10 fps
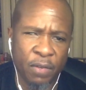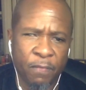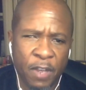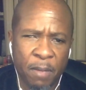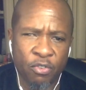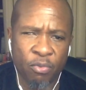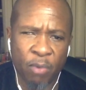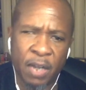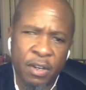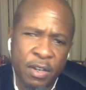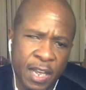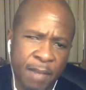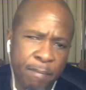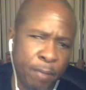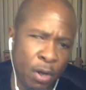famous writer
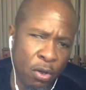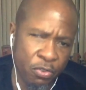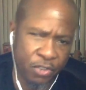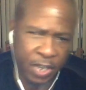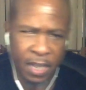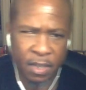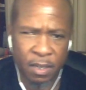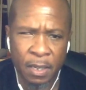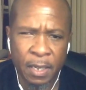named Balzac.